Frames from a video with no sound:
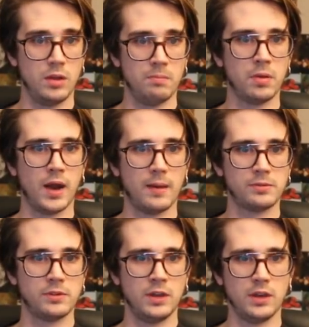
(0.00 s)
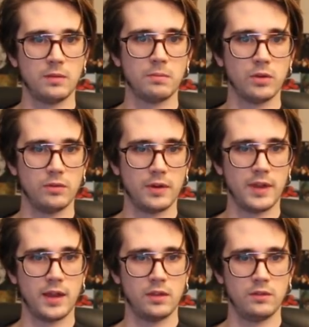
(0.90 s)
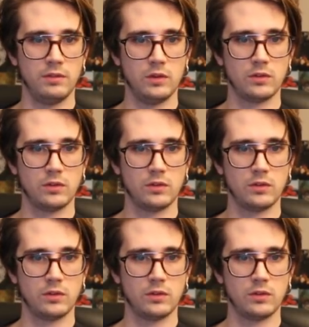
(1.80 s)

perhaps he could improve on that in the future.